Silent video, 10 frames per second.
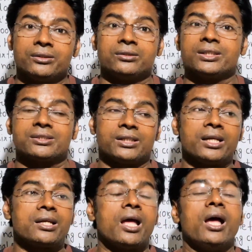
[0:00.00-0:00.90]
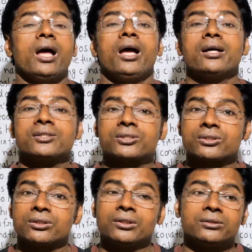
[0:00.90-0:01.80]
the sun
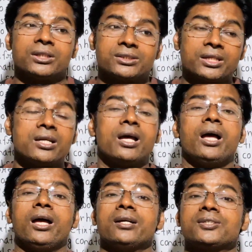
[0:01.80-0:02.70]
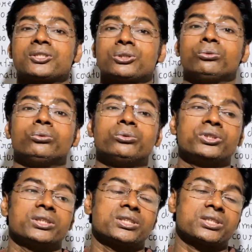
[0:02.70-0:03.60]
has to
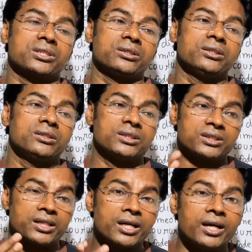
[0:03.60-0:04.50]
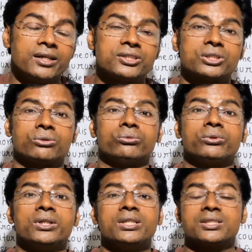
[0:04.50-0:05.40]
just the sun has
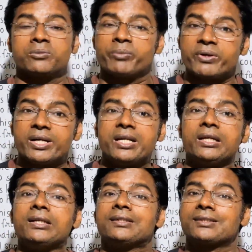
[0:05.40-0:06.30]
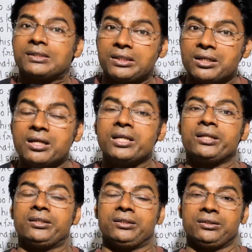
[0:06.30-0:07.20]
to spread its
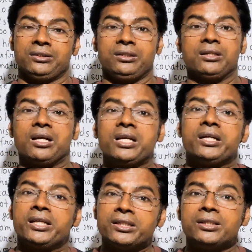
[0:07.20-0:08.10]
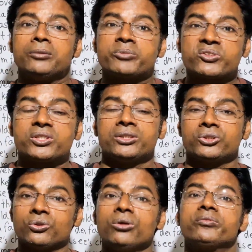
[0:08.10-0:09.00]
glare. glare in the
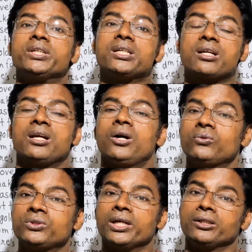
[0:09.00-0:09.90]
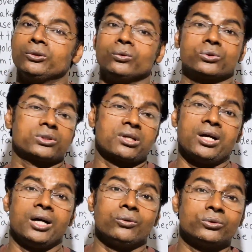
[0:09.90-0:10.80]
presence of the clouds, and those
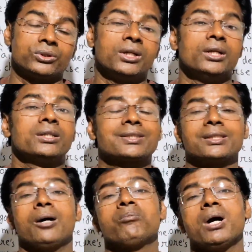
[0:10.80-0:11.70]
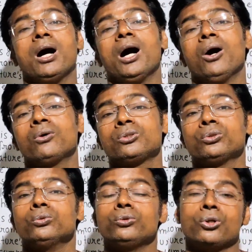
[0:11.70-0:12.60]
clouds somehow
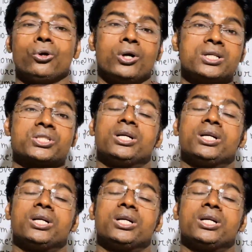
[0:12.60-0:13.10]
do not